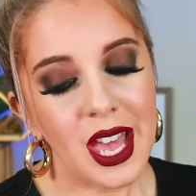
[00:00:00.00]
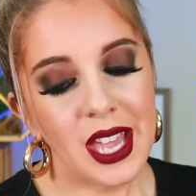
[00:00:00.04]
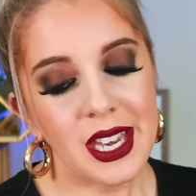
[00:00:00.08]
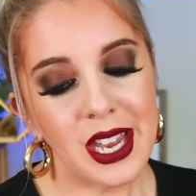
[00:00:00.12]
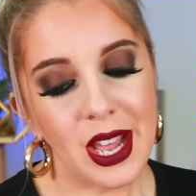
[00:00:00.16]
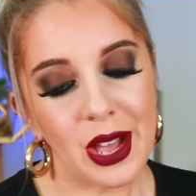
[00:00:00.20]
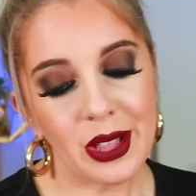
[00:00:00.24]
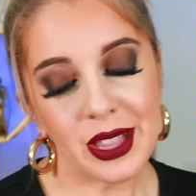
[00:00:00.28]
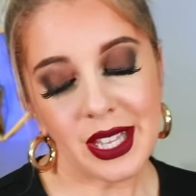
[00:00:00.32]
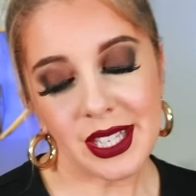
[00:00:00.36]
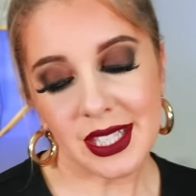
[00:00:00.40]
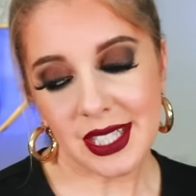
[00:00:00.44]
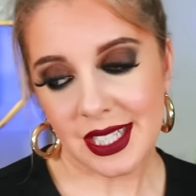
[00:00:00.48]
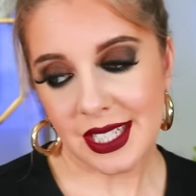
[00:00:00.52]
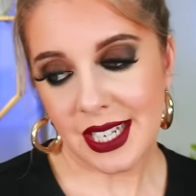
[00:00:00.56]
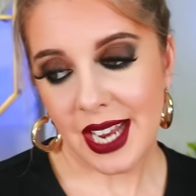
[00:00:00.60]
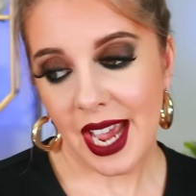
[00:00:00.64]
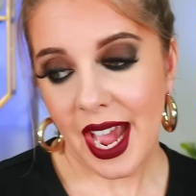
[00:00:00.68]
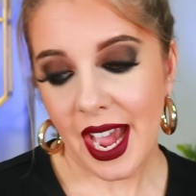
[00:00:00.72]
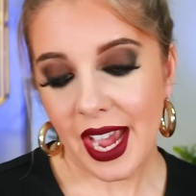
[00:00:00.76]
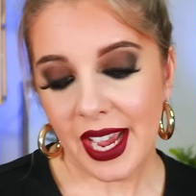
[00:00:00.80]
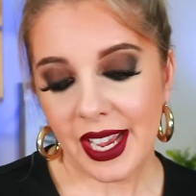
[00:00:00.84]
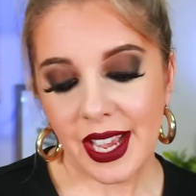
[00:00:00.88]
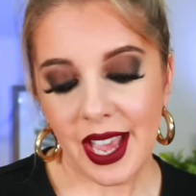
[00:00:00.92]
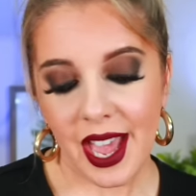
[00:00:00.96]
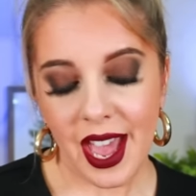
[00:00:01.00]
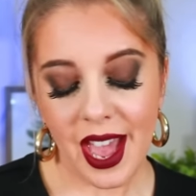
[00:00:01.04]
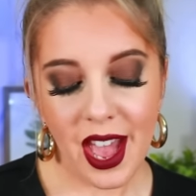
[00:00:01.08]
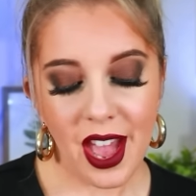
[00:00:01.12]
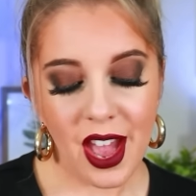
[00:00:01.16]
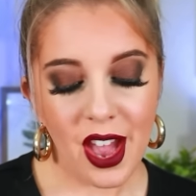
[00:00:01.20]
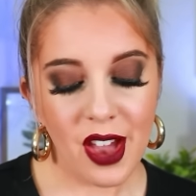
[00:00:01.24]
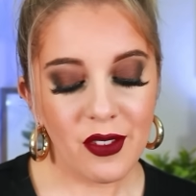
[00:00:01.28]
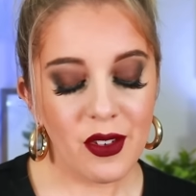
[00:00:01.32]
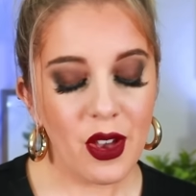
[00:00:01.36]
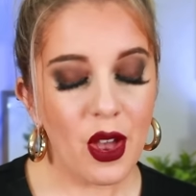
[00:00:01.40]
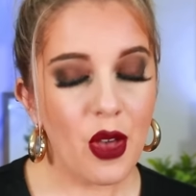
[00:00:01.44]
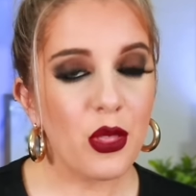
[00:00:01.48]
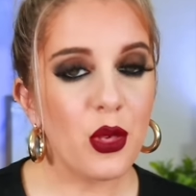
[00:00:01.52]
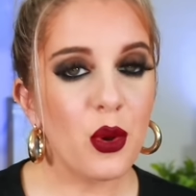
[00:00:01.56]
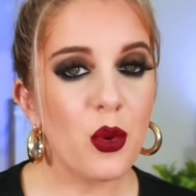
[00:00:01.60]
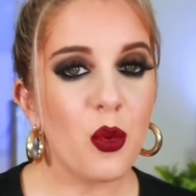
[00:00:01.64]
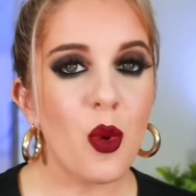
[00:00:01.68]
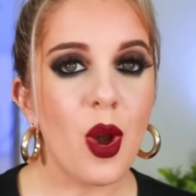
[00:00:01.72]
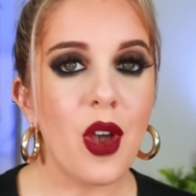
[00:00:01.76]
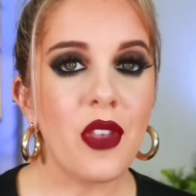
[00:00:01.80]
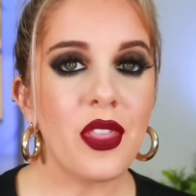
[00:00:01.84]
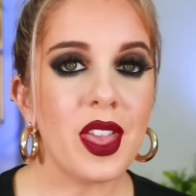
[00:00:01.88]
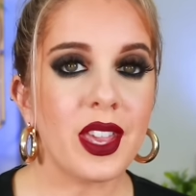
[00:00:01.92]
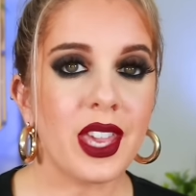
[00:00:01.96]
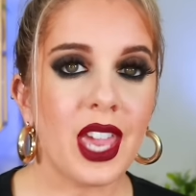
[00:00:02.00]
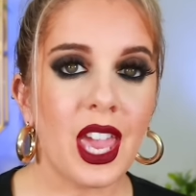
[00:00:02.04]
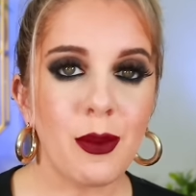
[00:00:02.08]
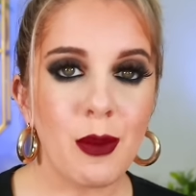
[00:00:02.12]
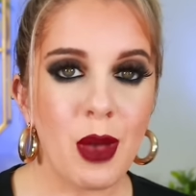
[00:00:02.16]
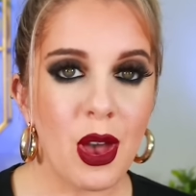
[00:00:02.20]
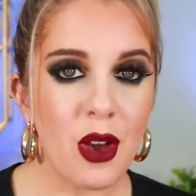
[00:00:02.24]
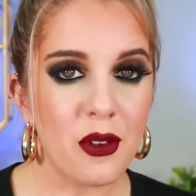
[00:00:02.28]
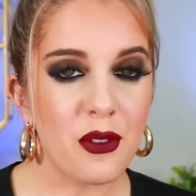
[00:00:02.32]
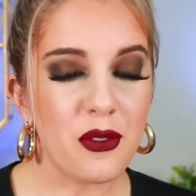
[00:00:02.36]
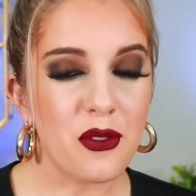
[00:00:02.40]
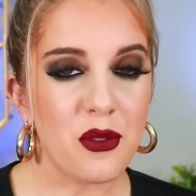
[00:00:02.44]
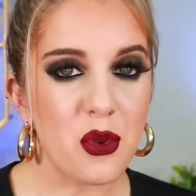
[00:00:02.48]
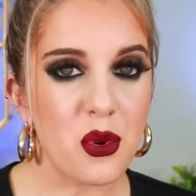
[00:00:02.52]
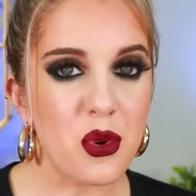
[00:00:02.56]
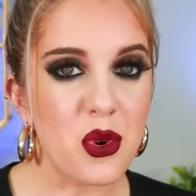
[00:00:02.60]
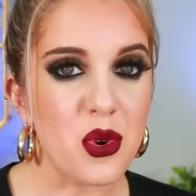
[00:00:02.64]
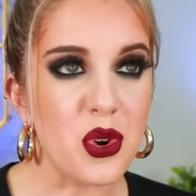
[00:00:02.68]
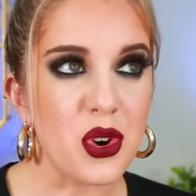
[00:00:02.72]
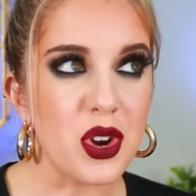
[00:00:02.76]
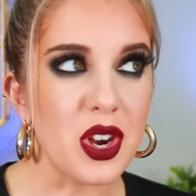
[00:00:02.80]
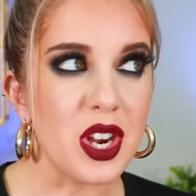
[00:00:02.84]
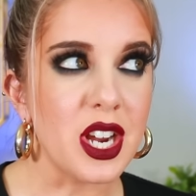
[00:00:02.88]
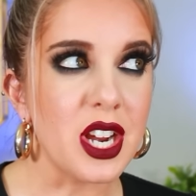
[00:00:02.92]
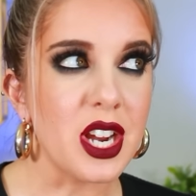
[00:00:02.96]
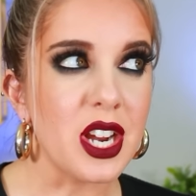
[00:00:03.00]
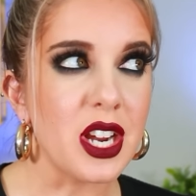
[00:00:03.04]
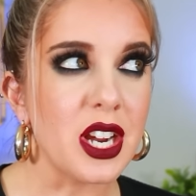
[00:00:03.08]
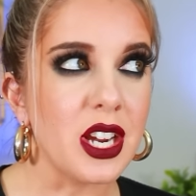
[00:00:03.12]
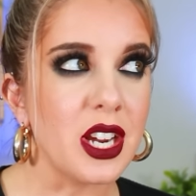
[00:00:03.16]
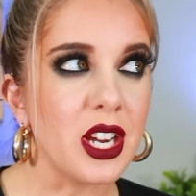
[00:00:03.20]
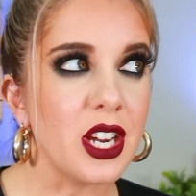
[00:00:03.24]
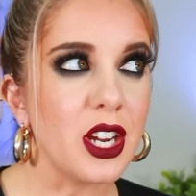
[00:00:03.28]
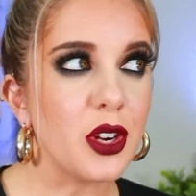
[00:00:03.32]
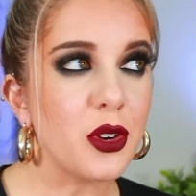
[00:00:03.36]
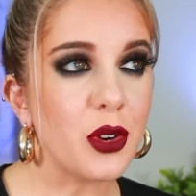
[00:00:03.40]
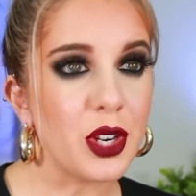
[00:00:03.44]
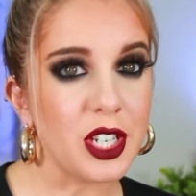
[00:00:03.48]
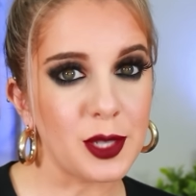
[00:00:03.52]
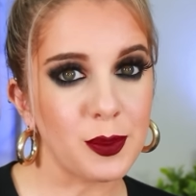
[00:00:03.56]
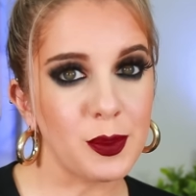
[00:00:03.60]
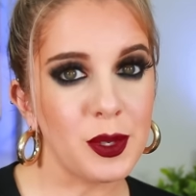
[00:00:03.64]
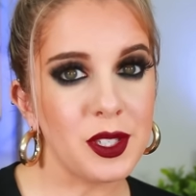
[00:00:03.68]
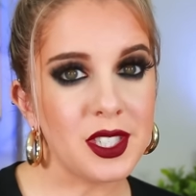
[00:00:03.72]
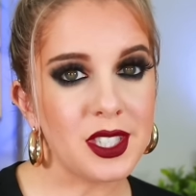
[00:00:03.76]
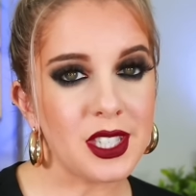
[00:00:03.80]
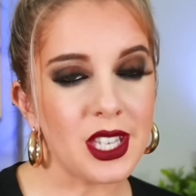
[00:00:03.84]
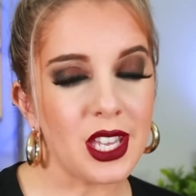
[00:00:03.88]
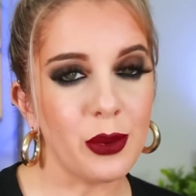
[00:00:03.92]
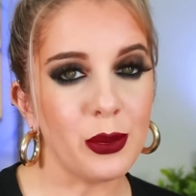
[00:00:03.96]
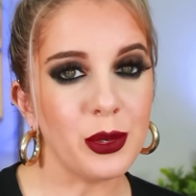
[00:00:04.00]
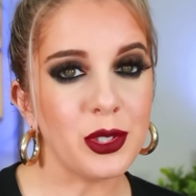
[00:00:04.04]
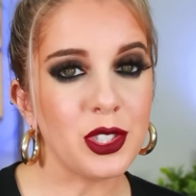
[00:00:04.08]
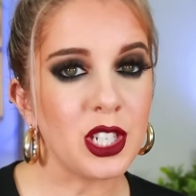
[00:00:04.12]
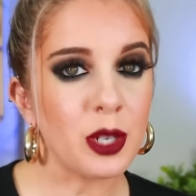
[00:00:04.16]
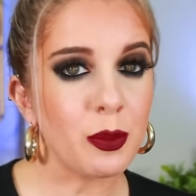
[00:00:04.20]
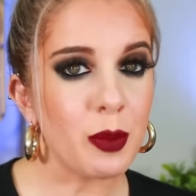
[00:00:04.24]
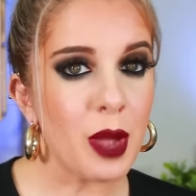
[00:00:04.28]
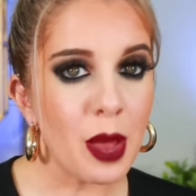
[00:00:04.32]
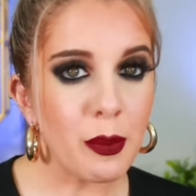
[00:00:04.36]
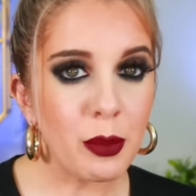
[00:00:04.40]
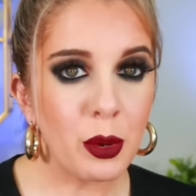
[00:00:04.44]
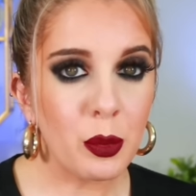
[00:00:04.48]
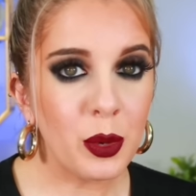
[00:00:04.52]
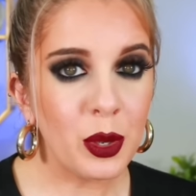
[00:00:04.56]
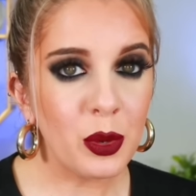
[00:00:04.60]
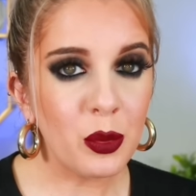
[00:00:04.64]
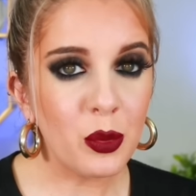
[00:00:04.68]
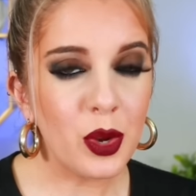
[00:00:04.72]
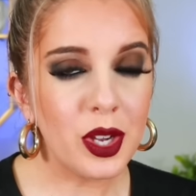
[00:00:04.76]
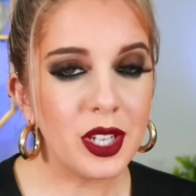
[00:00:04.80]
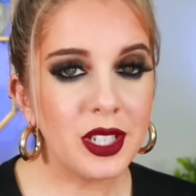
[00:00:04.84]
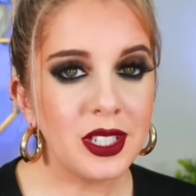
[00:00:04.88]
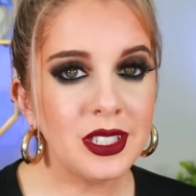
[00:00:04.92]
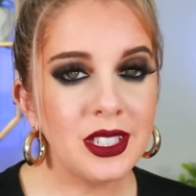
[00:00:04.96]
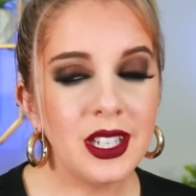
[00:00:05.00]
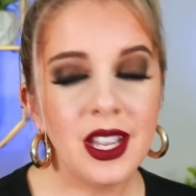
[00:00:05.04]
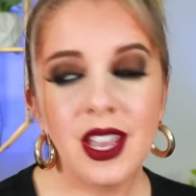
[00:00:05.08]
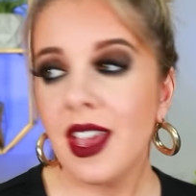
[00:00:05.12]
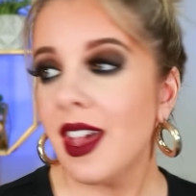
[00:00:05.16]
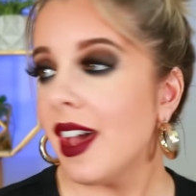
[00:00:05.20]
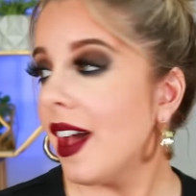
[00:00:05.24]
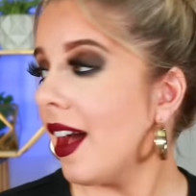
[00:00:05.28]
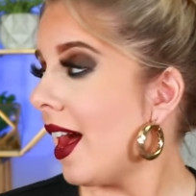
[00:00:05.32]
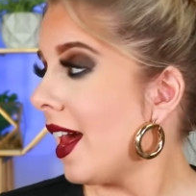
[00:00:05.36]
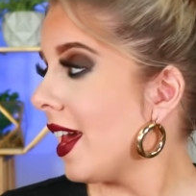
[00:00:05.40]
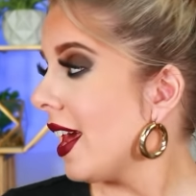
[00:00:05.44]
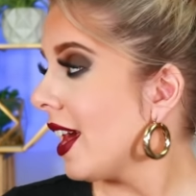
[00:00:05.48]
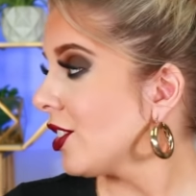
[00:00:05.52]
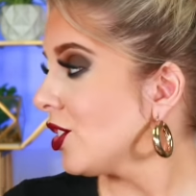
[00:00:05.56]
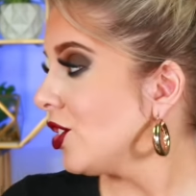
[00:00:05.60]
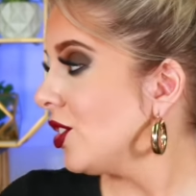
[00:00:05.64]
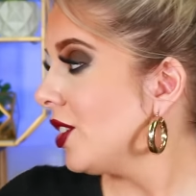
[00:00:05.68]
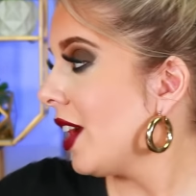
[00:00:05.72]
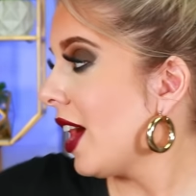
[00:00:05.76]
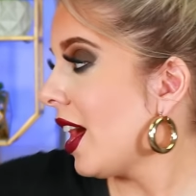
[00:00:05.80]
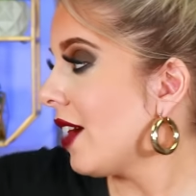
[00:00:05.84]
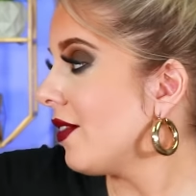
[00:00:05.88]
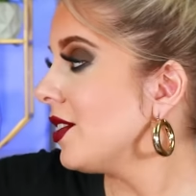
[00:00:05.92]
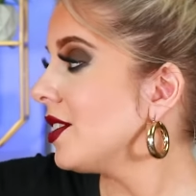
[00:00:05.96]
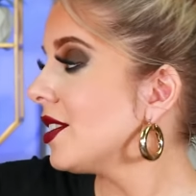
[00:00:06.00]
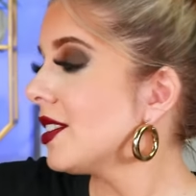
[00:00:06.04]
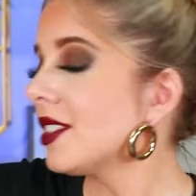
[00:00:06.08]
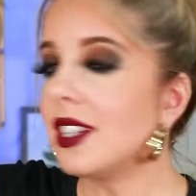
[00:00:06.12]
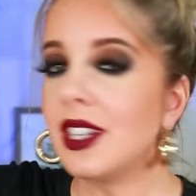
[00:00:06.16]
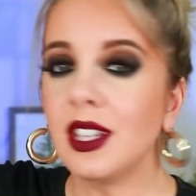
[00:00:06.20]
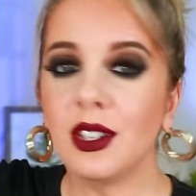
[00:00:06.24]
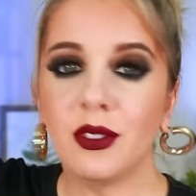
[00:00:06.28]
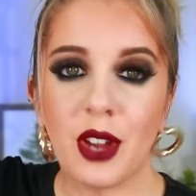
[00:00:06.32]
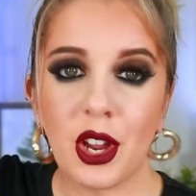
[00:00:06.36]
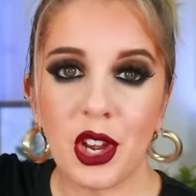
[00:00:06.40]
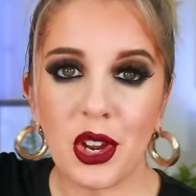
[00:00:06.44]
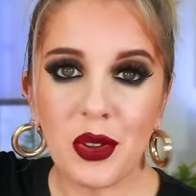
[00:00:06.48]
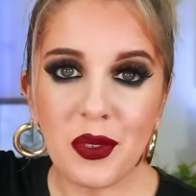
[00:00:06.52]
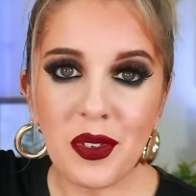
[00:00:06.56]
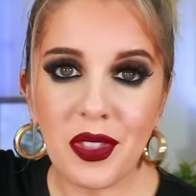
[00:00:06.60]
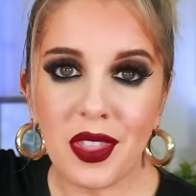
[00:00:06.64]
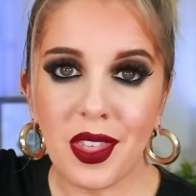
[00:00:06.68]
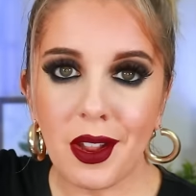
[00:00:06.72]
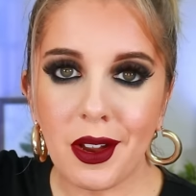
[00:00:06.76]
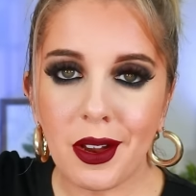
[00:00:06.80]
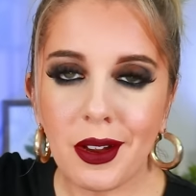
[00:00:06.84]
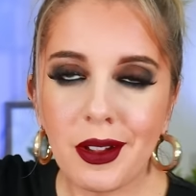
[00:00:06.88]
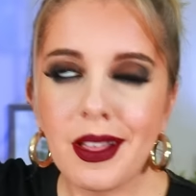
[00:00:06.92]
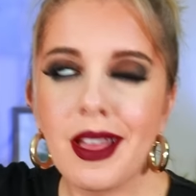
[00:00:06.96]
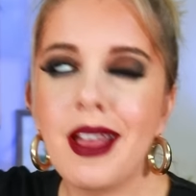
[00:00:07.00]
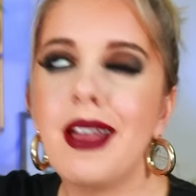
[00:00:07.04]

Now, listen, I have the one that came out for Christmas. It was their peppermint one. I actually have it sitting right over there.